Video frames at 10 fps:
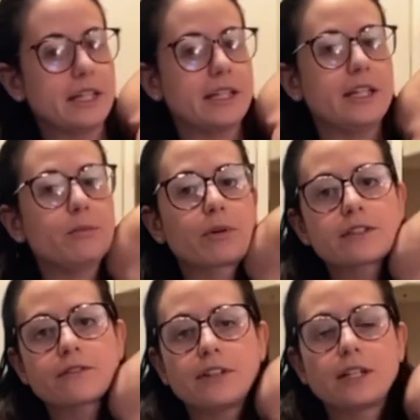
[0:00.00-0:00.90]
keep
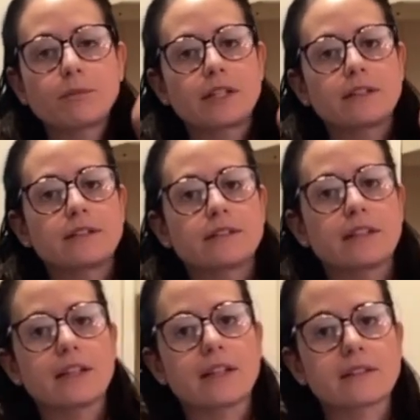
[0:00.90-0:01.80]
breastfeeding, because
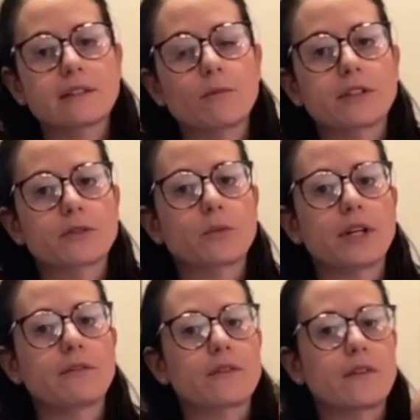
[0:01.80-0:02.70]
that's the best
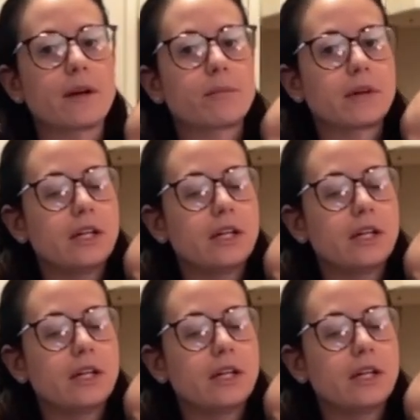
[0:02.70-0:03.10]
way for them